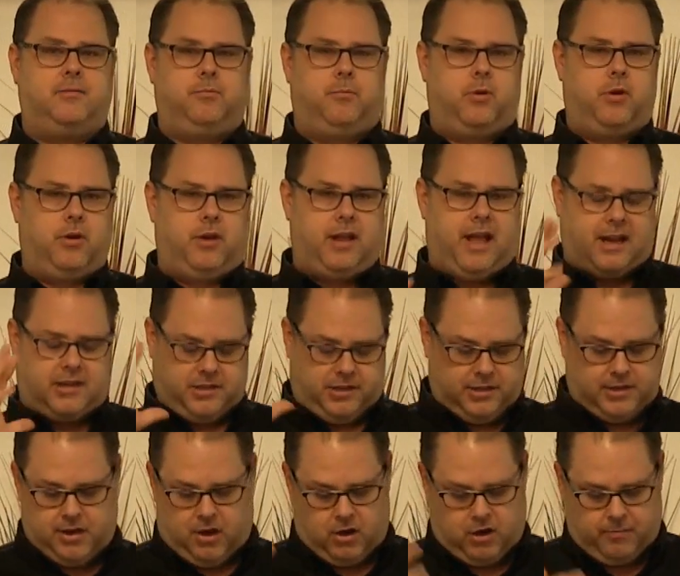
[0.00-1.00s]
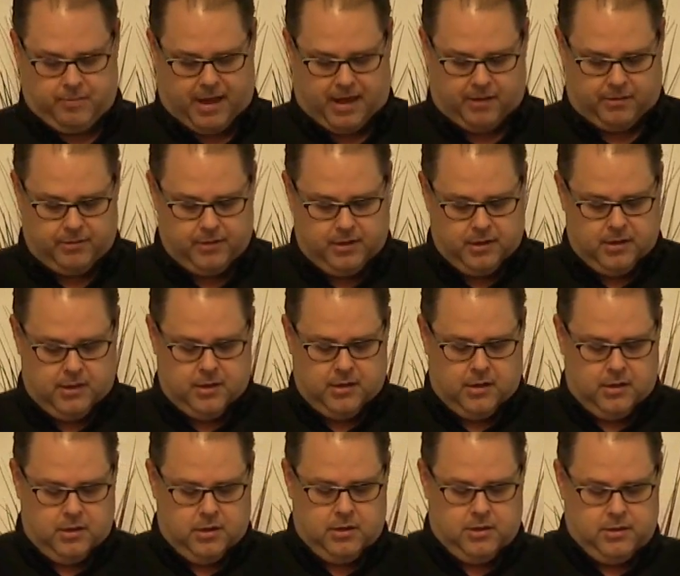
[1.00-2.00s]
We're going to actually talk about,
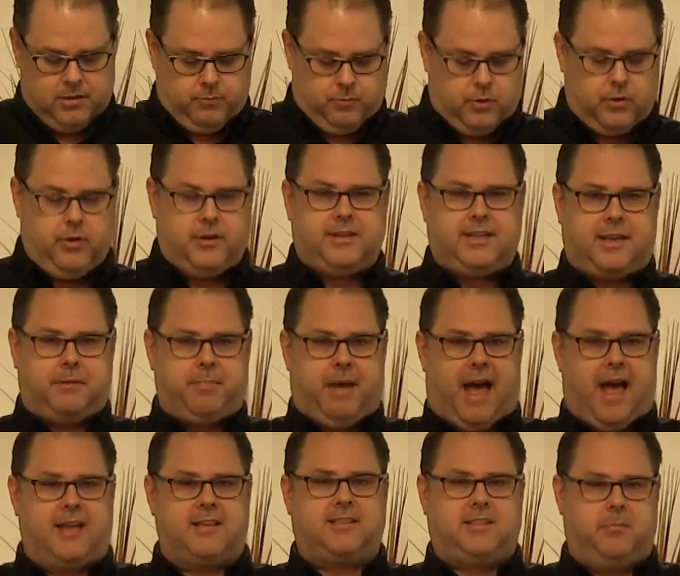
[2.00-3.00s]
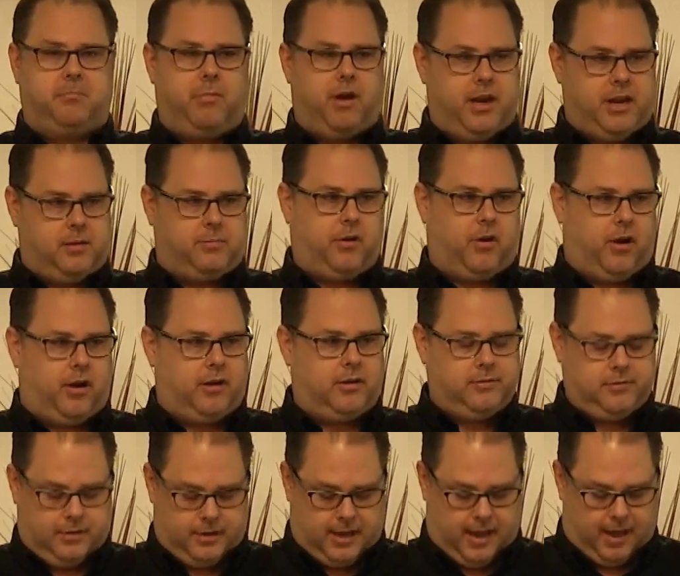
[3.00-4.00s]
we're going to dig past the money part,
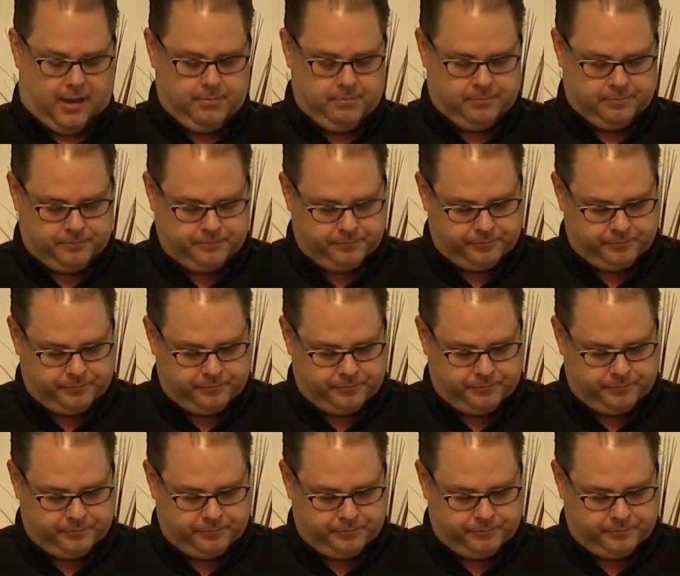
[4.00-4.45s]
okay?